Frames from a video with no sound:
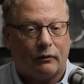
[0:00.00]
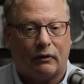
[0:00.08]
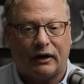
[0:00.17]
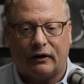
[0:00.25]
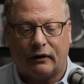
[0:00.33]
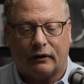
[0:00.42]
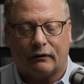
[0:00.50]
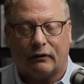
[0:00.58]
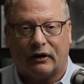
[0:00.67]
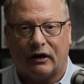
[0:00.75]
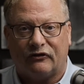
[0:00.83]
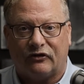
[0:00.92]
right here.
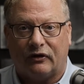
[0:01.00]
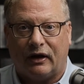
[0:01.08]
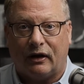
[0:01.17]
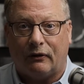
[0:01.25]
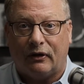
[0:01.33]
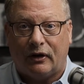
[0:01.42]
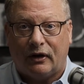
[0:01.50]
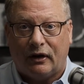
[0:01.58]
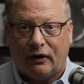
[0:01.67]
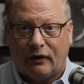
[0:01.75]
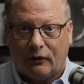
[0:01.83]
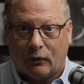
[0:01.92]
Okay, so now
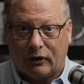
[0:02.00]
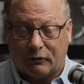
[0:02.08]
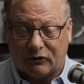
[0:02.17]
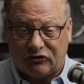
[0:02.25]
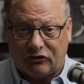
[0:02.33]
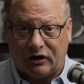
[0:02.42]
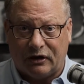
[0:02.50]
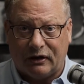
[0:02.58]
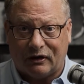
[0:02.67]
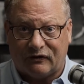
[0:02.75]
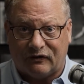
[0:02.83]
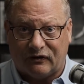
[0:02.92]
what I'm going to show you
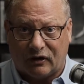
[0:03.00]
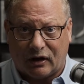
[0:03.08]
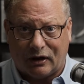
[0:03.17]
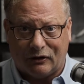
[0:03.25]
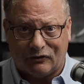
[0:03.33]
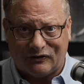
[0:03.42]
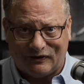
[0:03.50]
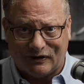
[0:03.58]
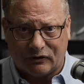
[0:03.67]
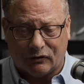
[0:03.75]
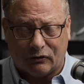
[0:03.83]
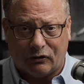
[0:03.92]
next is the audio
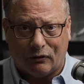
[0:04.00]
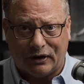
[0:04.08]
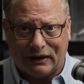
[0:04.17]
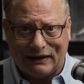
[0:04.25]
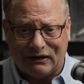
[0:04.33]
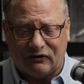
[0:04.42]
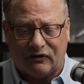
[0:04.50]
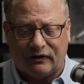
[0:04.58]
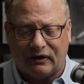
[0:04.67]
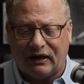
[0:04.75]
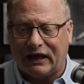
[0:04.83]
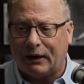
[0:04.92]
signal going into
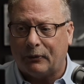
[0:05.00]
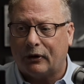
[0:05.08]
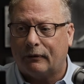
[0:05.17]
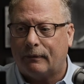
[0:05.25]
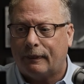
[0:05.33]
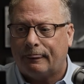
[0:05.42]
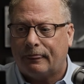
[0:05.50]
the camera.